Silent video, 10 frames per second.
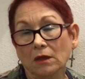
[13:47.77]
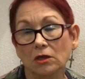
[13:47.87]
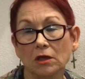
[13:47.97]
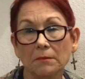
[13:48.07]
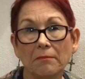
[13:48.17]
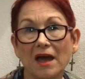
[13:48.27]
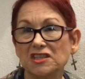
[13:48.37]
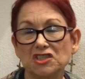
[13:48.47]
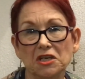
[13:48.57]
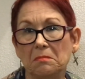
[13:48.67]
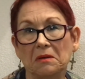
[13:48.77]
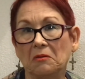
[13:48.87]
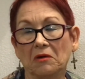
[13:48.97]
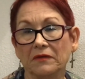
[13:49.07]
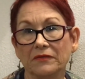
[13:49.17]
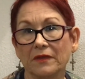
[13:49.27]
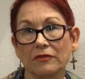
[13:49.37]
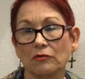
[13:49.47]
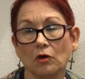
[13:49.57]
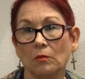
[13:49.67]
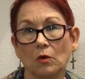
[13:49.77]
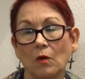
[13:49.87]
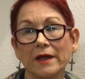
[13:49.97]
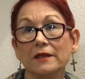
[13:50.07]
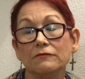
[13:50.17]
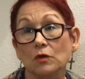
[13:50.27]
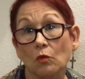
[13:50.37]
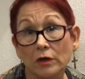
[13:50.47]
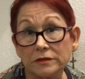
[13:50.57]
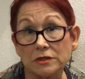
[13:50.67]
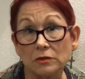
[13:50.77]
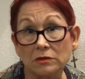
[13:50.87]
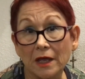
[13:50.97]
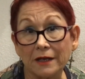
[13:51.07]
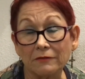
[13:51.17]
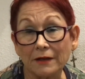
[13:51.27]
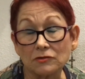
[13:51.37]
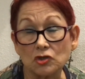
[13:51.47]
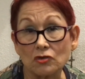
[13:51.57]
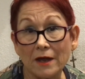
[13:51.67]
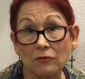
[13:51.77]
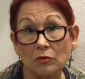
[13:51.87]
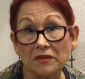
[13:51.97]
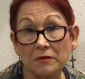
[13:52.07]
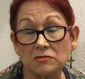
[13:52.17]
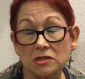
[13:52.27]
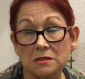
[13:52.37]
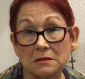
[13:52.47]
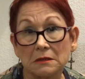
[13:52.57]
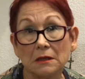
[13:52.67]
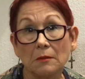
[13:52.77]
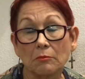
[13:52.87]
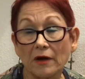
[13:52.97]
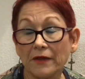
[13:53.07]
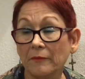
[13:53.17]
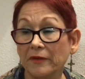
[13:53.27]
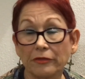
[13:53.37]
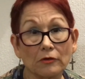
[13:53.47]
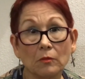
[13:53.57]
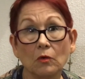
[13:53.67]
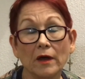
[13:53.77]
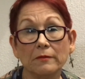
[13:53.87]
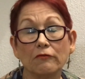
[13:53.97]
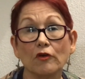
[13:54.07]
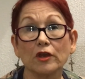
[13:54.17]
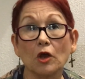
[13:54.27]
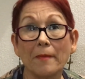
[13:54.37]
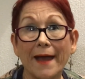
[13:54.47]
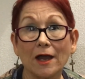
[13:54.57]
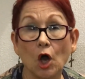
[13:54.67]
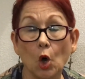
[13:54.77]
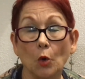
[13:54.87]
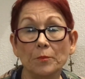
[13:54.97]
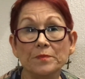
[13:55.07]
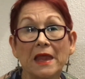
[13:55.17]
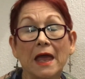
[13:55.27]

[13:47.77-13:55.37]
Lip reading: You can buy cheapy ones and throw them away if you want to and not even have to travel with them. Just bring them and throw them away before you go back home.